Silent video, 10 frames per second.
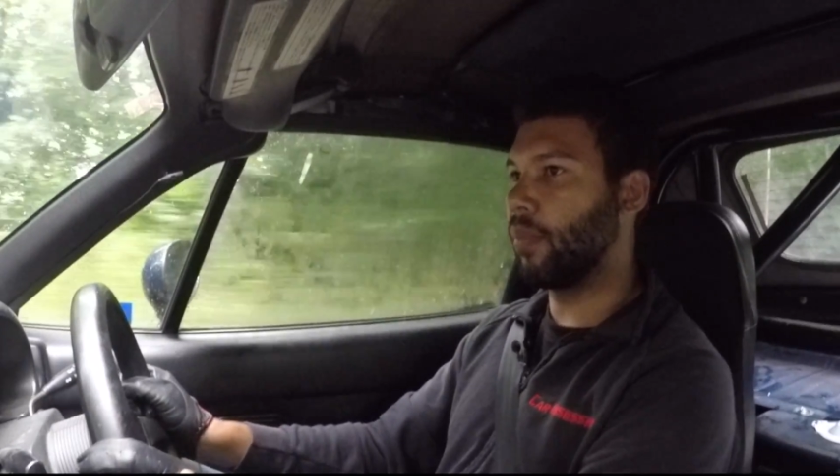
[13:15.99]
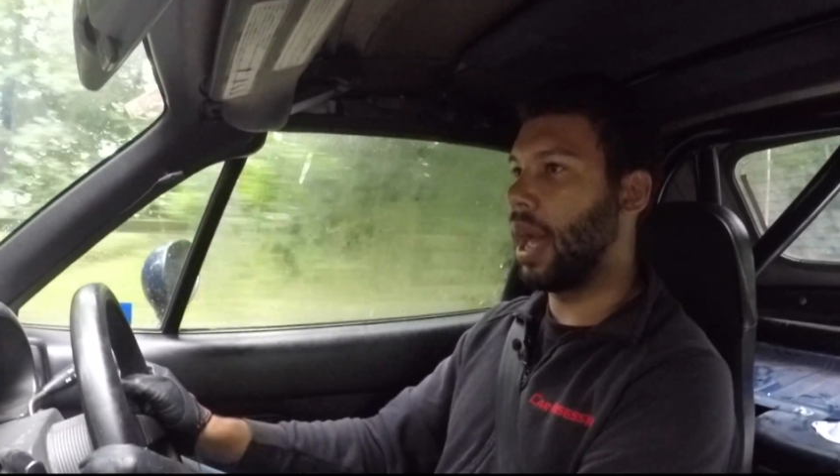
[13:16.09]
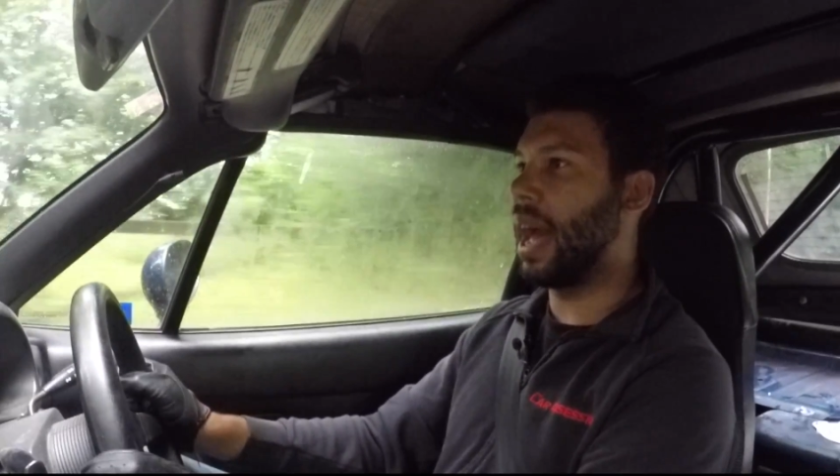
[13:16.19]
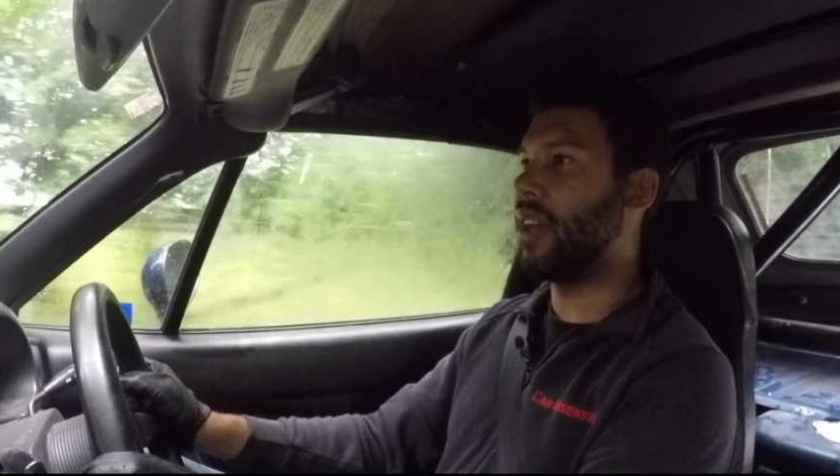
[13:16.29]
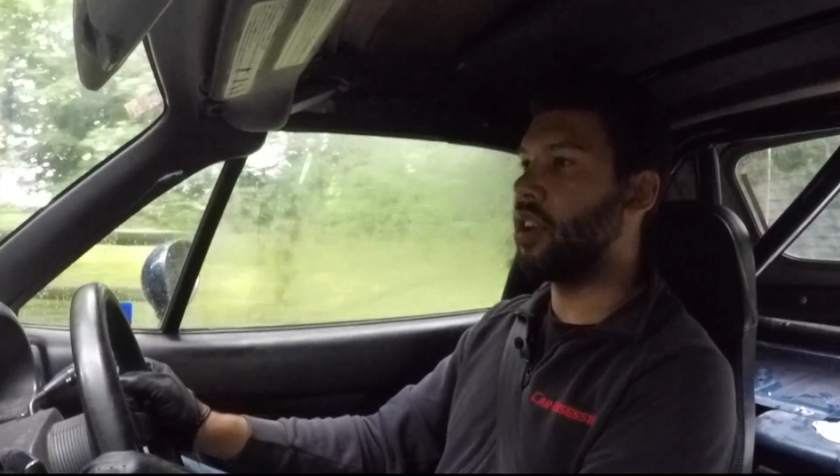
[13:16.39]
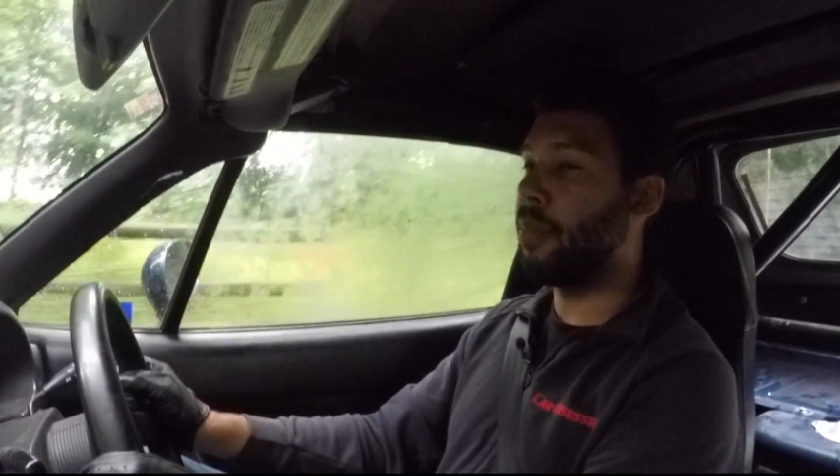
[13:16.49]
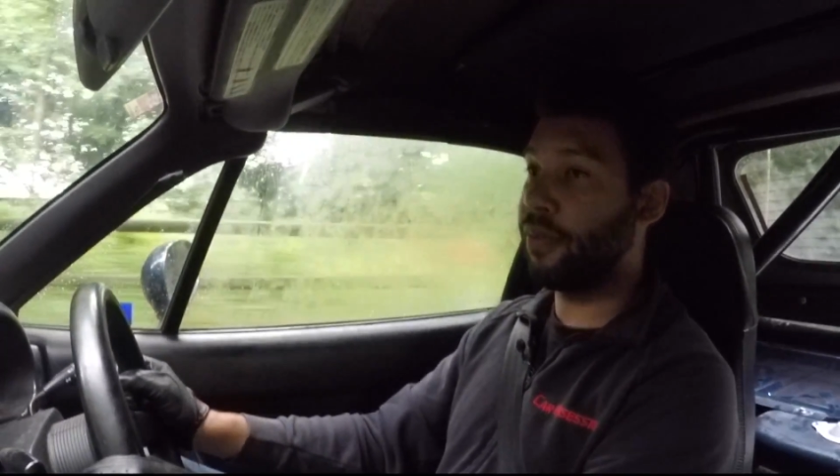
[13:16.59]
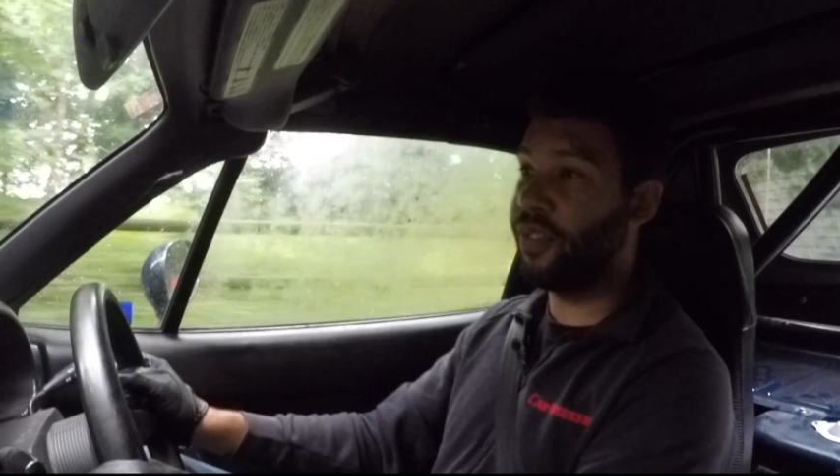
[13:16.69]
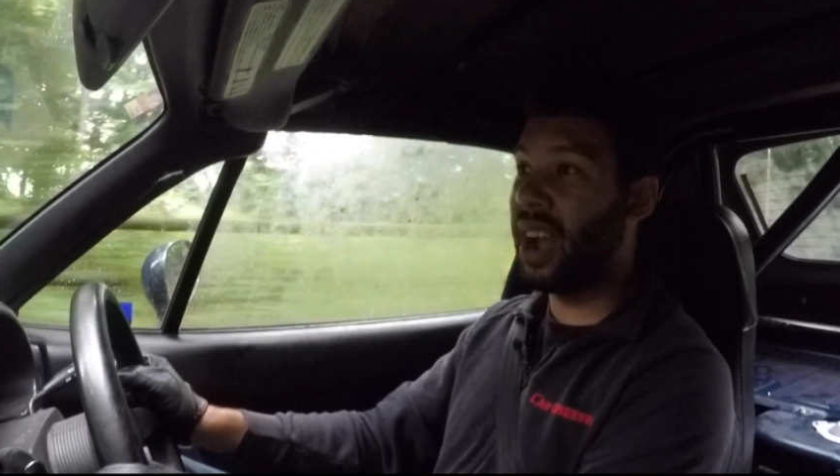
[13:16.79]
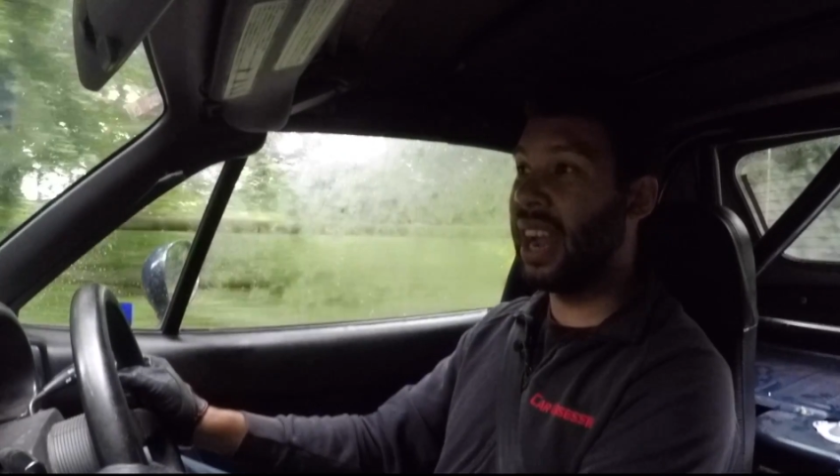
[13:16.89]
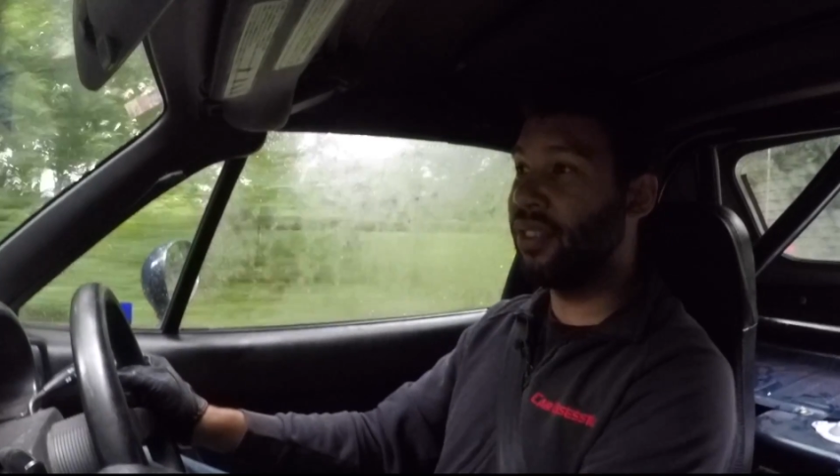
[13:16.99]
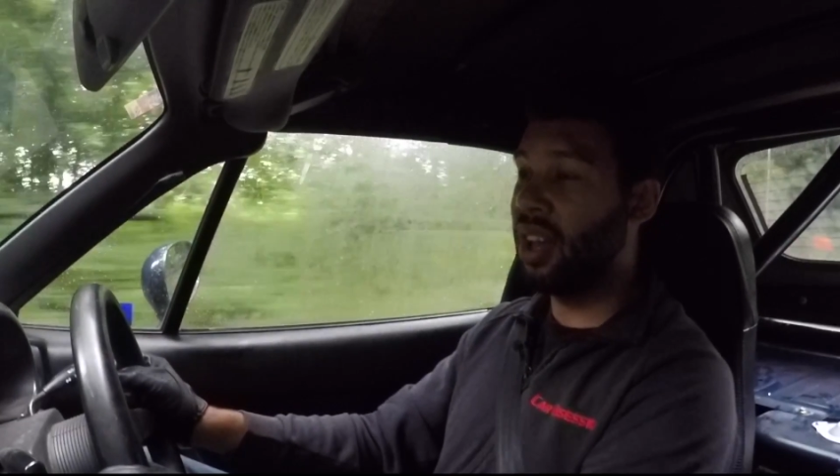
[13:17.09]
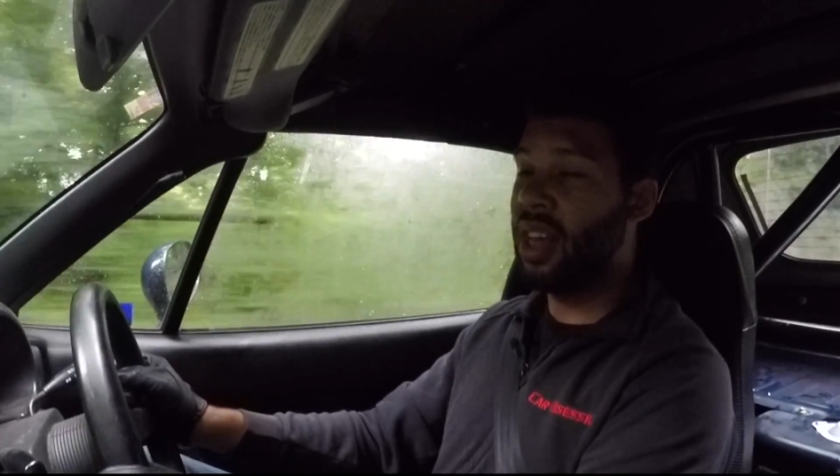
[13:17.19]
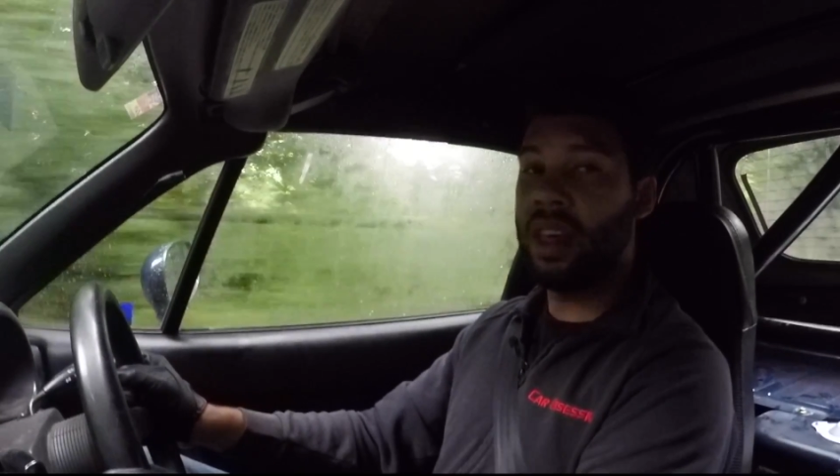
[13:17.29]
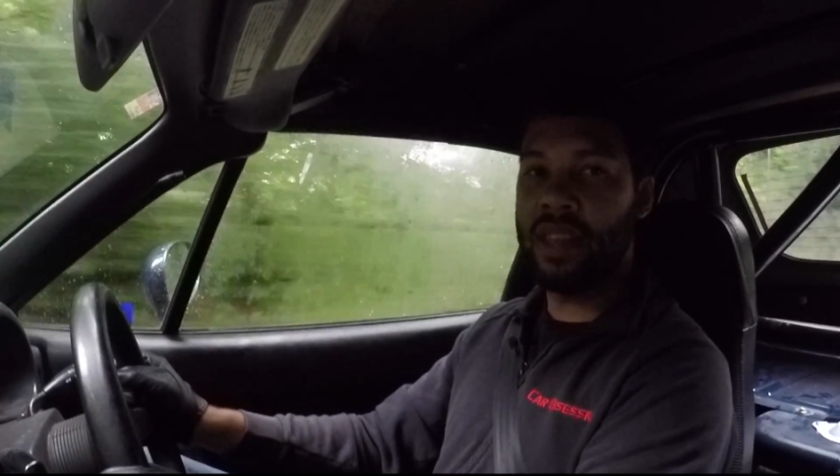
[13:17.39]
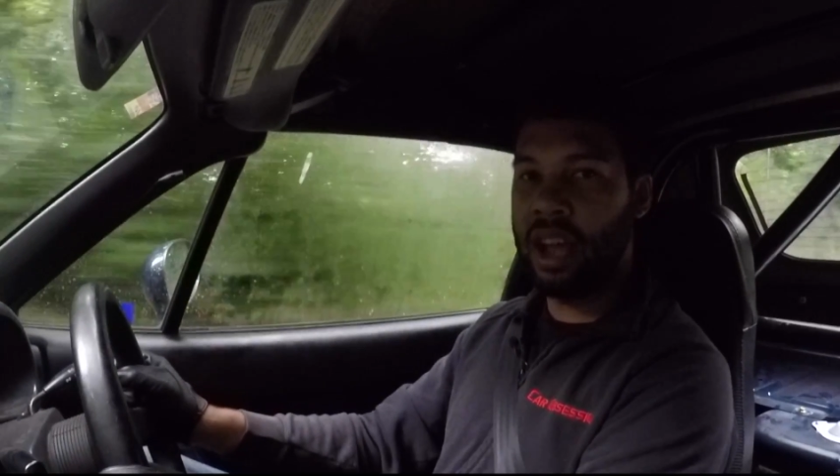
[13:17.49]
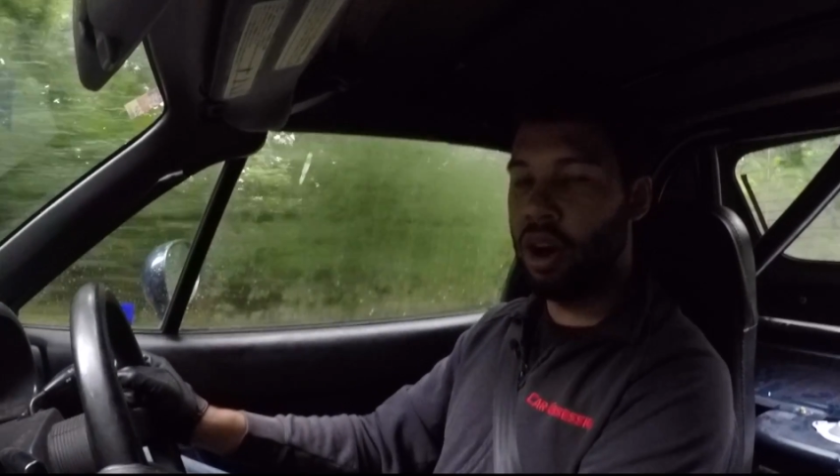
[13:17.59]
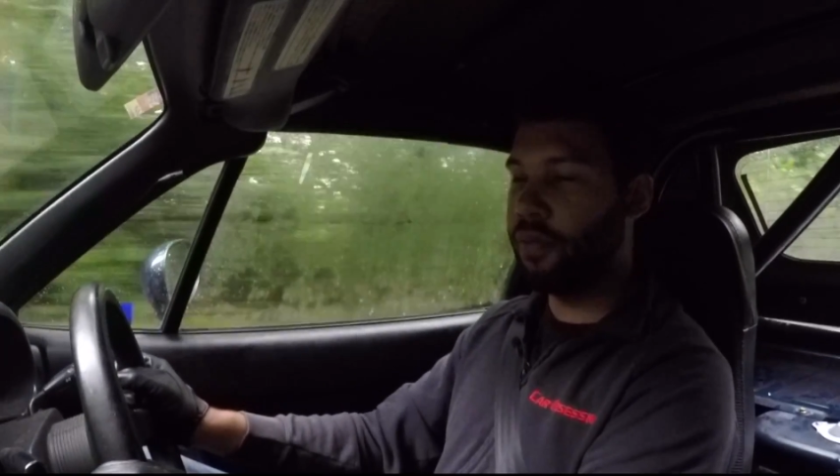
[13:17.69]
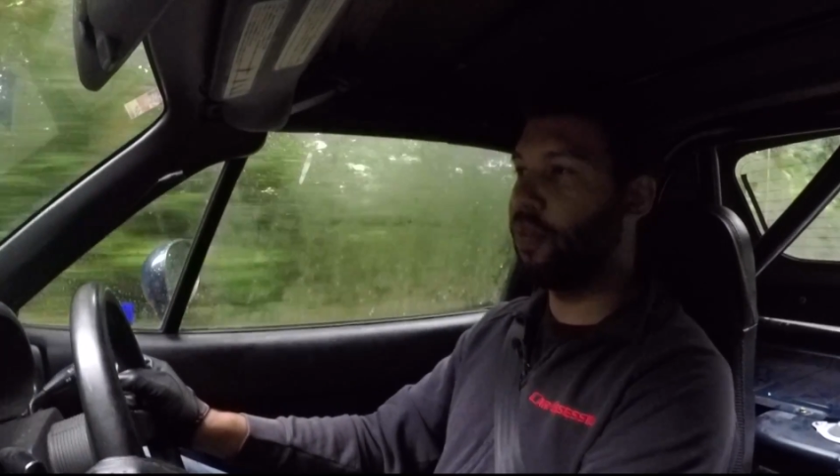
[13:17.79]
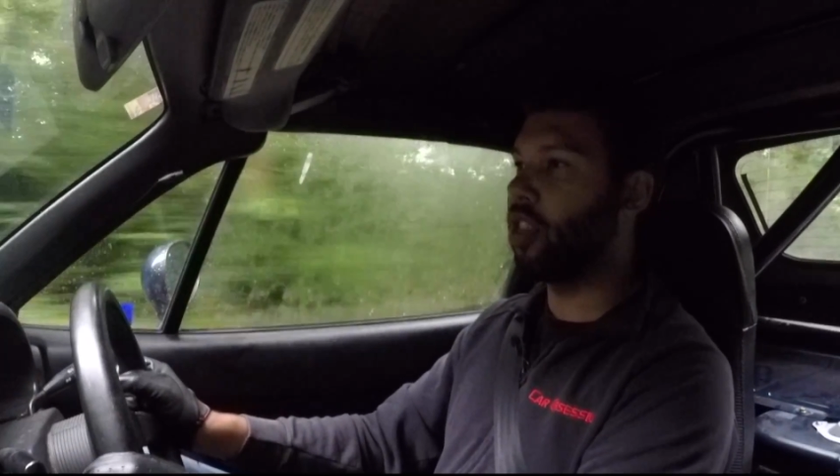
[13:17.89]
and I'm afraid they
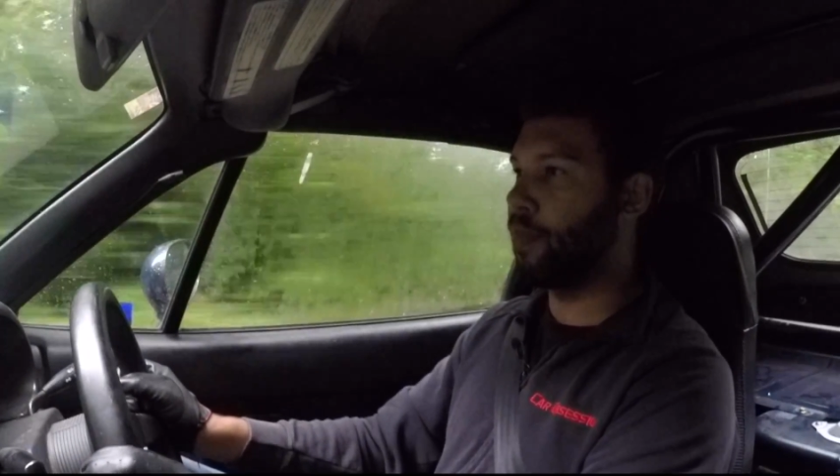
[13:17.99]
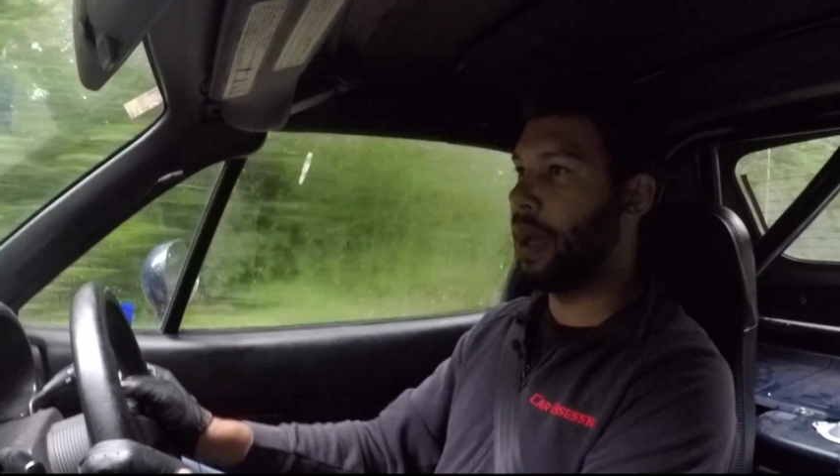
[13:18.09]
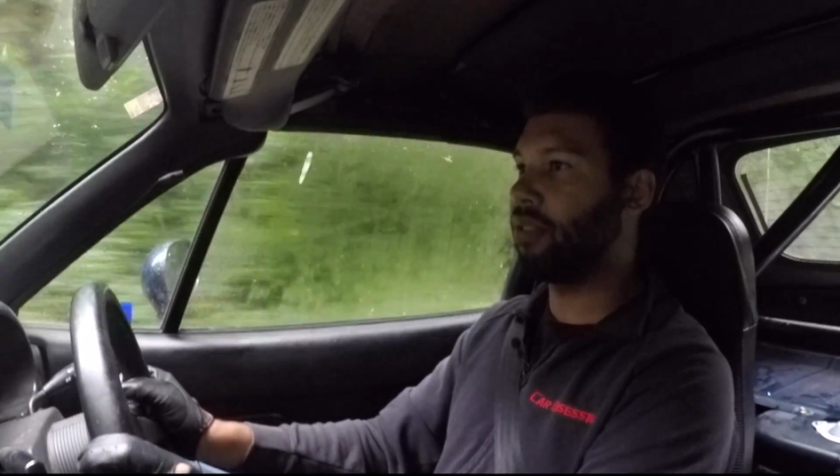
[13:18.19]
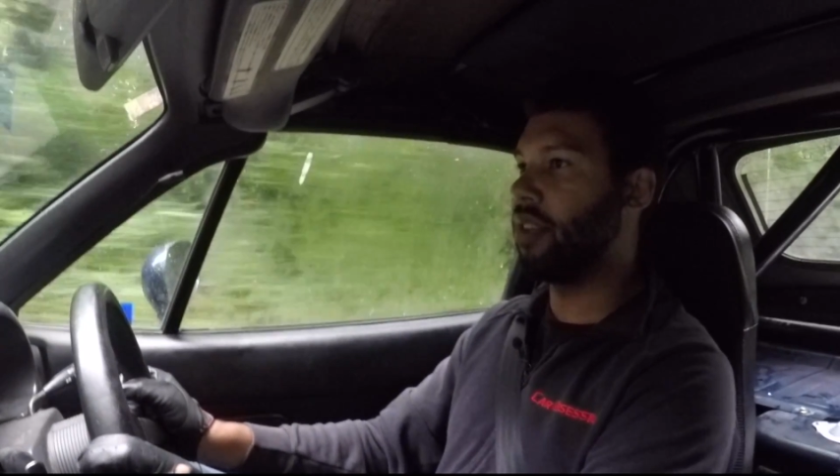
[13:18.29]
aren't for the better.